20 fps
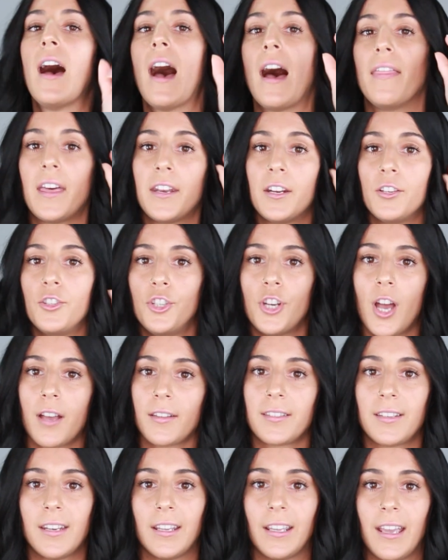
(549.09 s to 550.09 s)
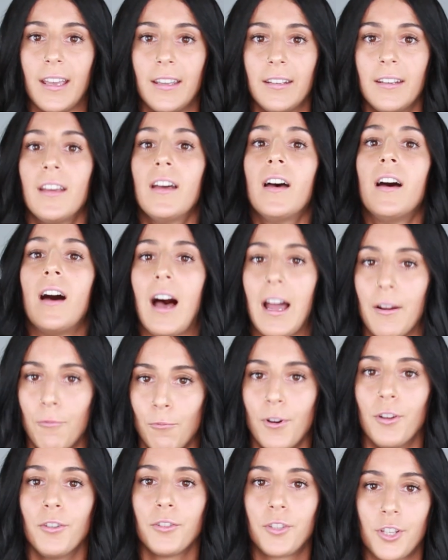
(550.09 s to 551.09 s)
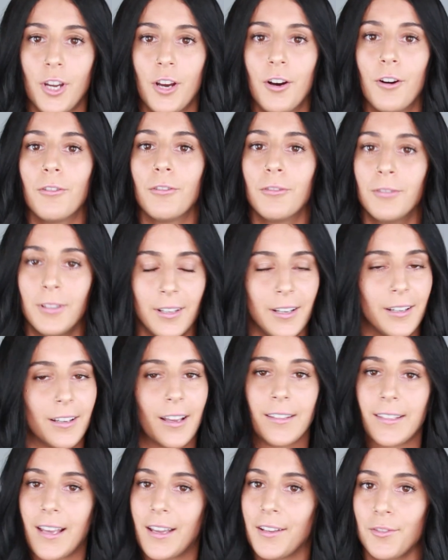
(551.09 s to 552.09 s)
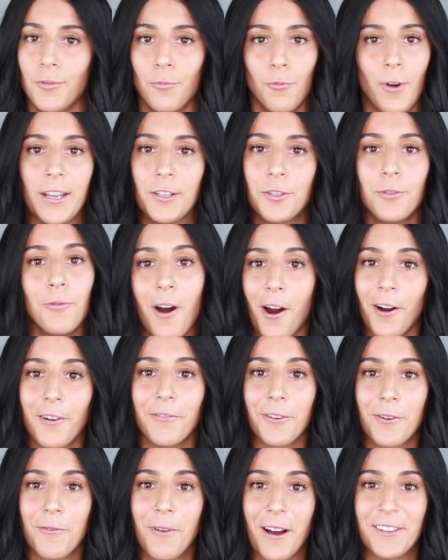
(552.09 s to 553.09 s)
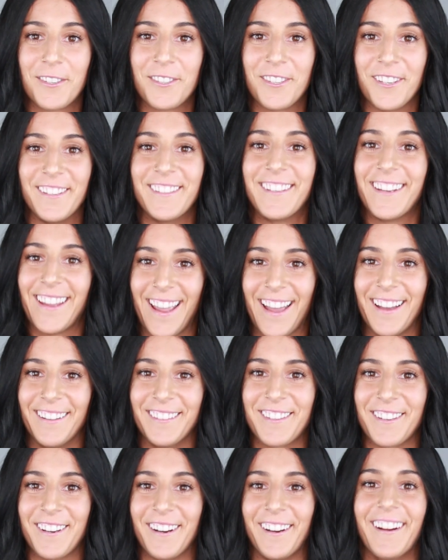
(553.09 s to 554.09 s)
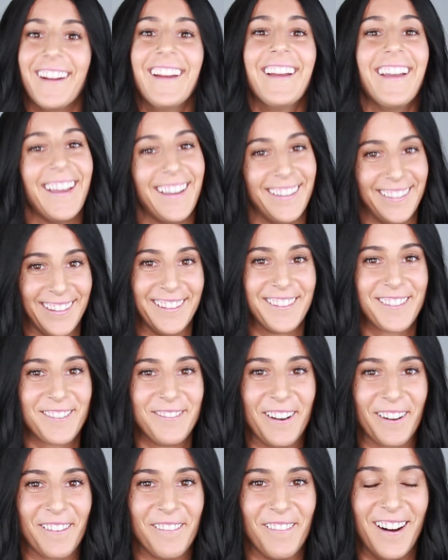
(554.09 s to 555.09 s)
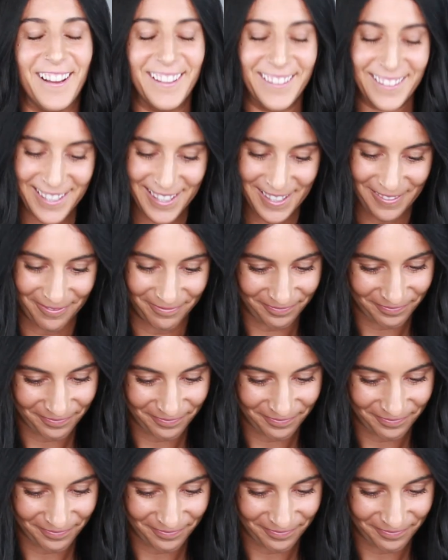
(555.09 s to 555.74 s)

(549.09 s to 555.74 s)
and then adjusting it. I will show, because that is way too hard of a question to answer in these quick ones.